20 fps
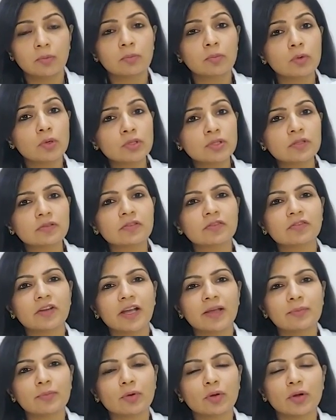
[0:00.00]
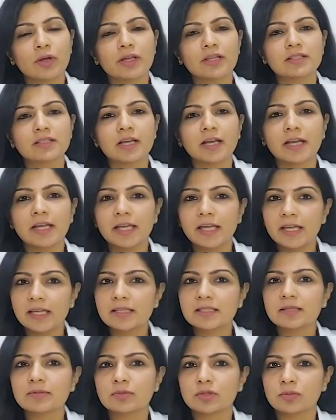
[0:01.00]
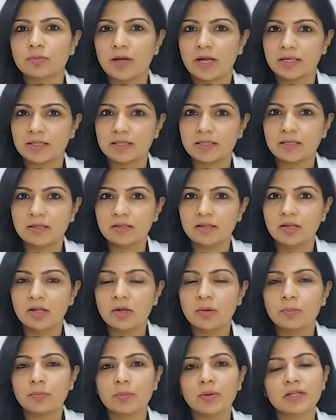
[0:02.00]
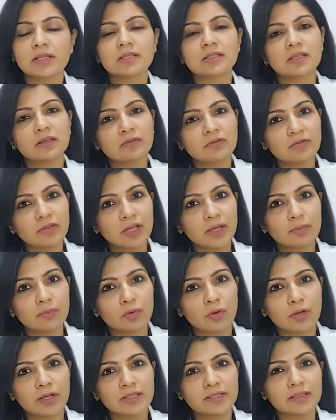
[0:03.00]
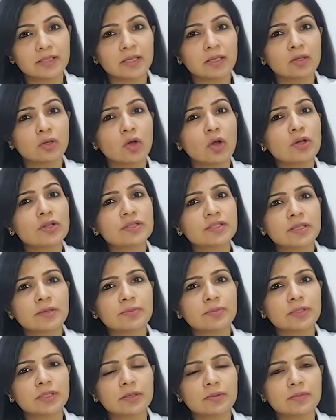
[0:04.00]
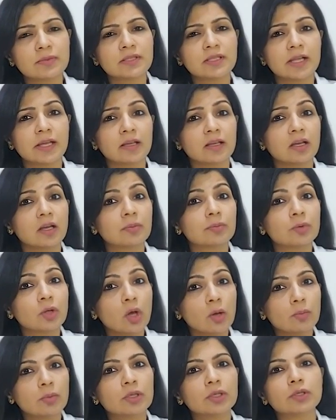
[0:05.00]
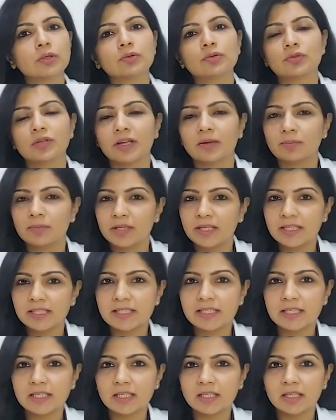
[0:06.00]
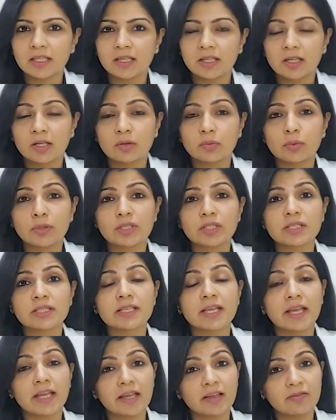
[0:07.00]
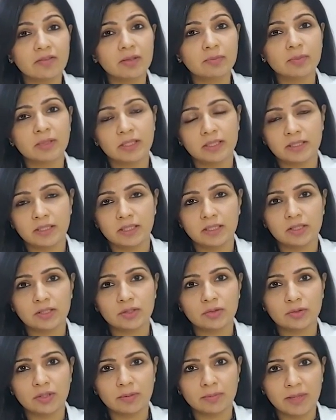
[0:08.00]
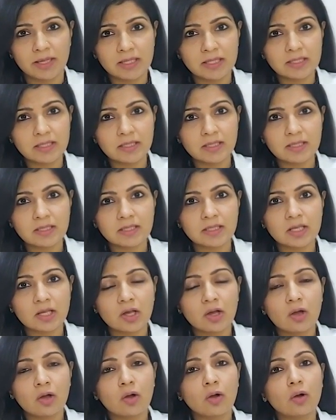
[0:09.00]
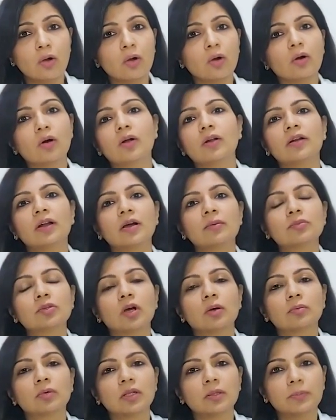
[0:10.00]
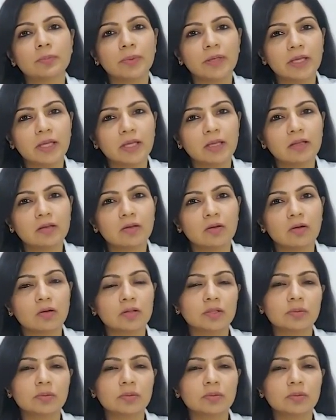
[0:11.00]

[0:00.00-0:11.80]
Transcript: Most of the fibroids are asymptomatic, but some fibroids can cause symptoms like abnormal uterine bleeding, which is heavy bleeding during menses, or abdominal pain, or